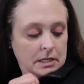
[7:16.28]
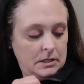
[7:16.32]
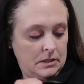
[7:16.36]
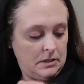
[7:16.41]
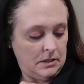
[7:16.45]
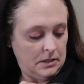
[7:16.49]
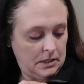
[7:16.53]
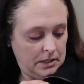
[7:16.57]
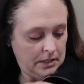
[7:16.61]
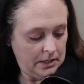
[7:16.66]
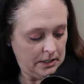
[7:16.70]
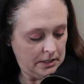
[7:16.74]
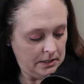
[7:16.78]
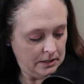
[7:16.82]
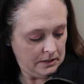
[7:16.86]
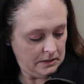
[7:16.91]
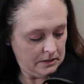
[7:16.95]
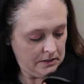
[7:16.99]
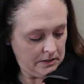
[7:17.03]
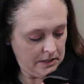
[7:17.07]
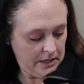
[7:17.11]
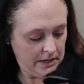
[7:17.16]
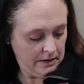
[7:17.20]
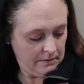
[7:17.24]
it or not,
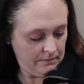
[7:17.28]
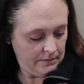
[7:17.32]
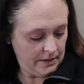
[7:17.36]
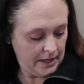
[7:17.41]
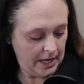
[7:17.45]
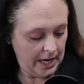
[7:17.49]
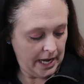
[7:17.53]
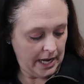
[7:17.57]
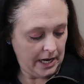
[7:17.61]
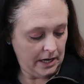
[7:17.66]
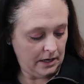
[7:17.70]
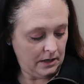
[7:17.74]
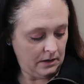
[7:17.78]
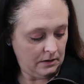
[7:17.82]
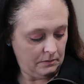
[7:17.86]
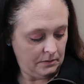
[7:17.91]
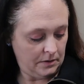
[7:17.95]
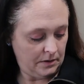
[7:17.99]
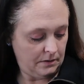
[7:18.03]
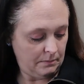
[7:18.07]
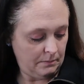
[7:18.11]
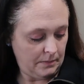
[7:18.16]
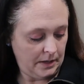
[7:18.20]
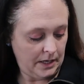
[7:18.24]
um, the anchor
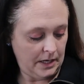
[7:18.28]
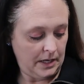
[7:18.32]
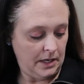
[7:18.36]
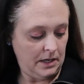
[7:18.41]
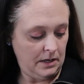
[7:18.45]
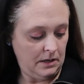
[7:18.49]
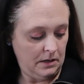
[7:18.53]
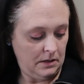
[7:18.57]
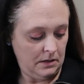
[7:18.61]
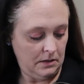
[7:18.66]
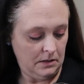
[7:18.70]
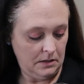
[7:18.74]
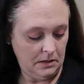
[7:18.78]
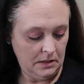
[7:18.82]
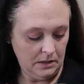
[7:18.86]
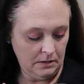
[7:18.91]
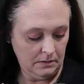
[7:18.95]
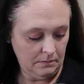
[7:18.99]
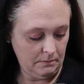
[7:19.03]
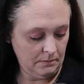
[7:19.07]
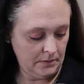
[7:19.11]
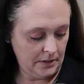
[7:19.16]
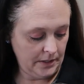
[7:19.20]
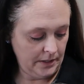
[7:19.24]
with my
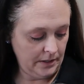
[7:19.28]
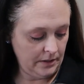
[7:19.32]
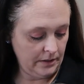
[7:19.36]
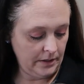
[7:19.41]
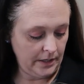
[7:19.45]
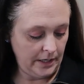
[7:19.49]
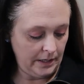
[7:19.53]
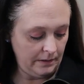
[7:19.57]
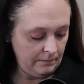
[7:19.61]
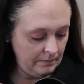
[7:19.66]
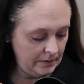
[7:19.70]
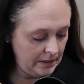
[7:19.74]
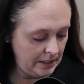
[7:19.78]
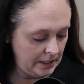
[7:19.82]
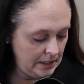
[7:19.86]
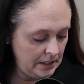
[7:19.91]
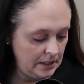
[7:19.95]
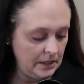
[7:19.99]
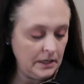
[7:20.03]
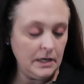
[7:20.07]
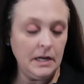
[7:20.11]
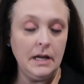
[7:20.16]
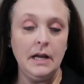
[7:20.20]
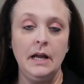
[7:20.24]
monogram
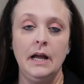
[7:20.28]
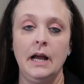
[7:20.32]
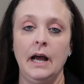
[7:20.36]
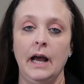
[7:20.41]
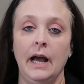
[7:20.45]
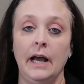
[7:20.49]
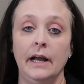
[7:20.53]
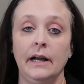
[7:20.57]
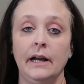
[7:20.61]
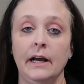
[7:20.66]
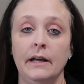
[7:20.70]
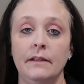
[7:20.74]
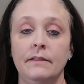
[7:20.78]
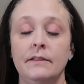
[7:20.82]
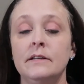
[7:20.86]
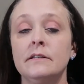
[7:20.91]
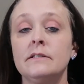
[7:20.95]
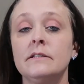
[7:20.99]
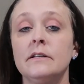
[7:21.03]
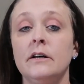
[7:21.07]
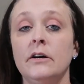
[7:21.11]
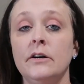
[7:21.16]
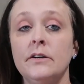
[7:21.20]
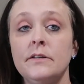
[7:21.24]
here. I got
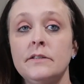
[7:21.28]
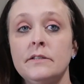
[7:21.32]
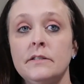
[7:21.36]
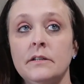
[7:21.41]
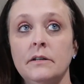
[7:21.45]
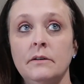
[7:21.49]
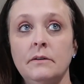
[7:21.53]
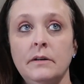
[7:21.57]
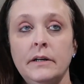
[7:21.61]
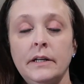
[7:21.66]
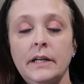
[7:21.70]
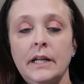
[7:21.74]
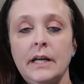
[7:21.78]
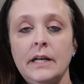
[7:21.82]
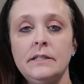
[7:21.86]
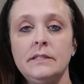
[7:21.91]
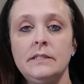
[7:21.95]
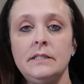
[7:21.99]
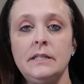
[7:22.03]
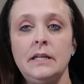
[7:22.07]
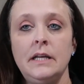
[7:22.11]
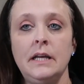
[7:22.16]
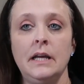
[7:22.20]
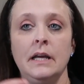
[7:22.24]
this also on
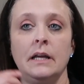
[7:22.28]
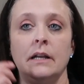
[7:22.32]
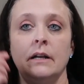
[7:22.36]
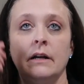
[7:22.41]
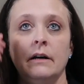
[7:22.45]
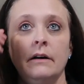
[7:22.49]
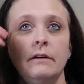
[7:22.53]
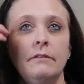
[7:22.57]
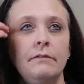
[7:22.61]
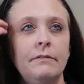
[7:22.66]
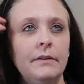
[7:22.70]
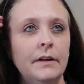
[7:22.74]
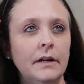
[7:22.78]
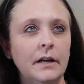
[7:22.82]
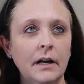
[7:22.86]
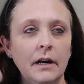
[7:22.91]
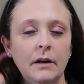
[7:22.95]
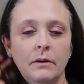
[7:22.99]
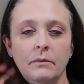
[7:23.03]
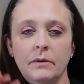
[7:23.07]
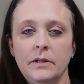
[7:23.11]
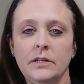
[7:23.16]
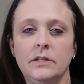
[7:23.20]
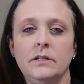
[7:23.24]
Etsy and I'll figure
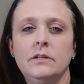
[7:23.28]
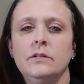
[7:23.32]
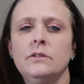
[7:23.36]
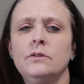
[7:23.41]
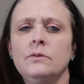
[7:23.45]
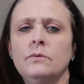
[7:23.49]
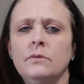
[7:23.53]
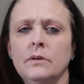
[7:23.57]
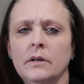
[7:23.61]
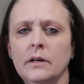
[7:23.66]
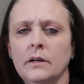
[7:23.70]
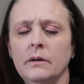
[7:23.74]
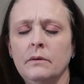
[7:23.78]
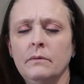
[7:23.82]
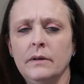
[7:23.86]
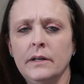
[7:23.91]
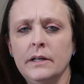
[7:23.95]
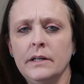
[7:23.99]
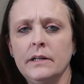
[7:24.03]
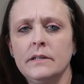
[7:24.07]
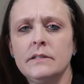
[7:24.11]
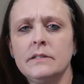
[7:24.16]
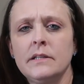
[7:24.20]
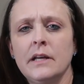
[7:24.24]
out which store it
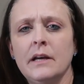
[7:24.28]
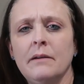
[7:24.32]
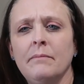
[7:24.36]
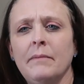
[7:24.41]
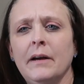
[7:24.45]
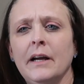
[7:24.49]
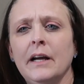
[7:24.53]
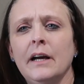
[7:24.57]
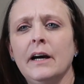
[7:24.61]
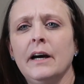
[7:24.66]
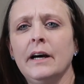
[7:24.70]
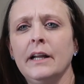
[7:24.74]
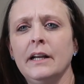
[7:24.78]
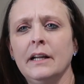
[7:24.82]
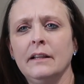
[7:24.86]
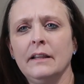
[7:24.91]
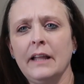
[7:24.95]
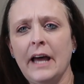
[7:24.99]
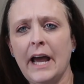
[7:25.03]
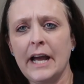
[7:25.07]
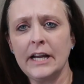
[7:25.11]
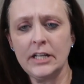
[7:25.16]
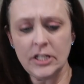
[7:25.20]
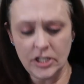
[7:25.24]
was. Um, I got it
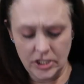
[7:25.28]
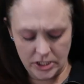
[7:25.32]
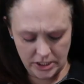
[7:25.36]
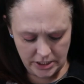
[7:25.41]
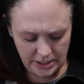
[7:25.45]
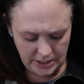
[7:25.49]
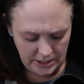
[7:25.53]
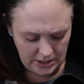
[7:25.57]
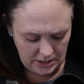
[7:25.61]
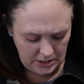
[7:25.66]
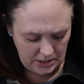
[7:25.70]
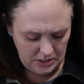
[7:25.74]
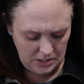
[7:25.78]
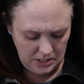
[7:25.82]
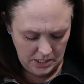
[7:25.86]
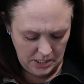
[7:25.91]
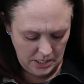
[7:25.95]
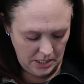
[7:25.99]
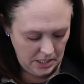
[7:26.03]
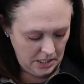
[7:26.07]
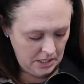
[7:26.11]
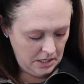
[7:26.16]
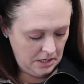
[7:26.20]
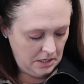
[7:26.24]
last year
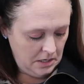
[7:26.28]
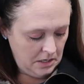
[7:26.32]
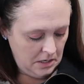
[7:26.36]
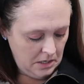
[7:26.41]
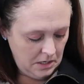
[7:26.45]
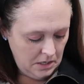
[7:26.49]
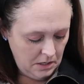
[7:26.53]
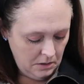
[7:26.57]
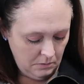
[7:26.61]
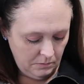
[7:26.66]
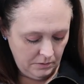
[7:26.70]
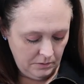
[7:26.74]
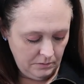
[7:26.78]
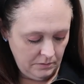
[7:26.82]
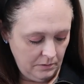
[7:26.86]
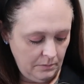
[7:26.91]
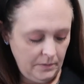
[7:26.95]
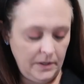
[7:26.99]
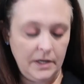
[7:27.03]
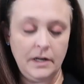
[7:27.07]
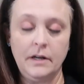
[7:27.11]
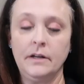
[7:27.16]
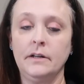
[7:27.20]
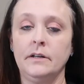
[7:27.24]
when we
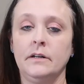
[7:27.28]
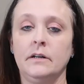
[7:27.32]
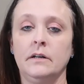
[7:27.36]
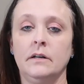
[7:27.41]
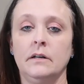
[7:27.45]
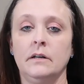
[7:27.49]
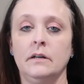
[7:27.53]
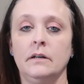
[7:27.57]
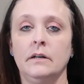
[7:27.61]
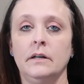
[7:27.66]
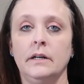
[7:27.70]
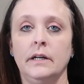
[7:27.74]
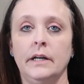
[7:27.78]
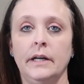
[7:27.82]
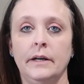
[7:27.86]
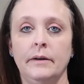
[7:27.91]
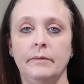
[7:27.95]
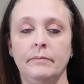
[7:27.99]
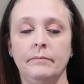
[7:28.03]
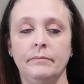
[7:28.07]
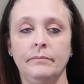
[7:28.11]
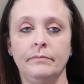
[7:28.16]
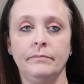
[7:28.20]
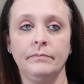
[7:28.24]
went on our
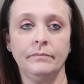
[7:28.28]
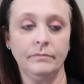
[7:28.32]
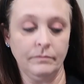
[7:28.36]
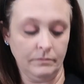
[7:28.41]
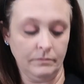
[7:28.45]
um,